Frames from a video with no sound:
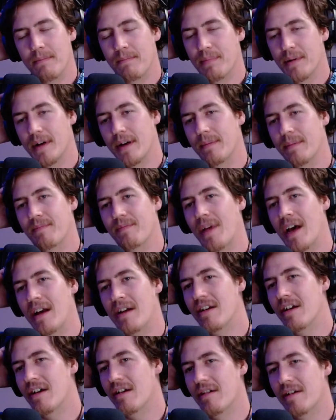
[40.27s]
But I
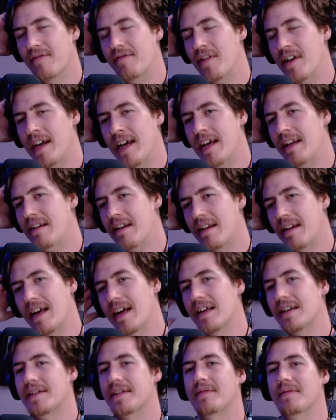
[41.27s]
don't know. If I had to
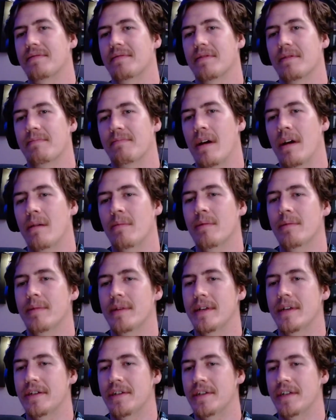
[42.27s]
guess, probably
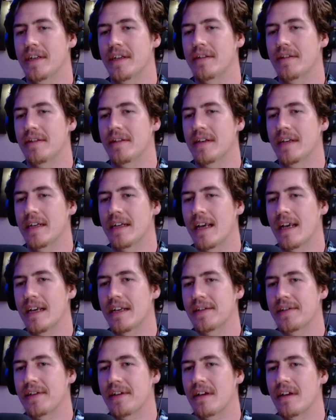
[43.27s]
the shin thing
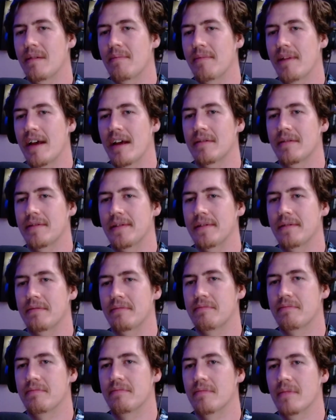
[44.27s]
has to come down to,
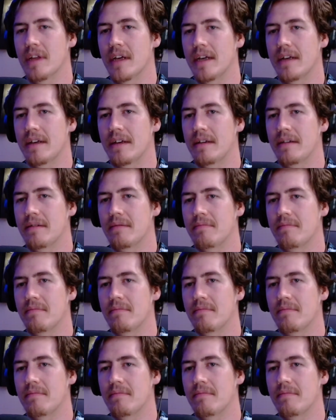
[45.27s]
like,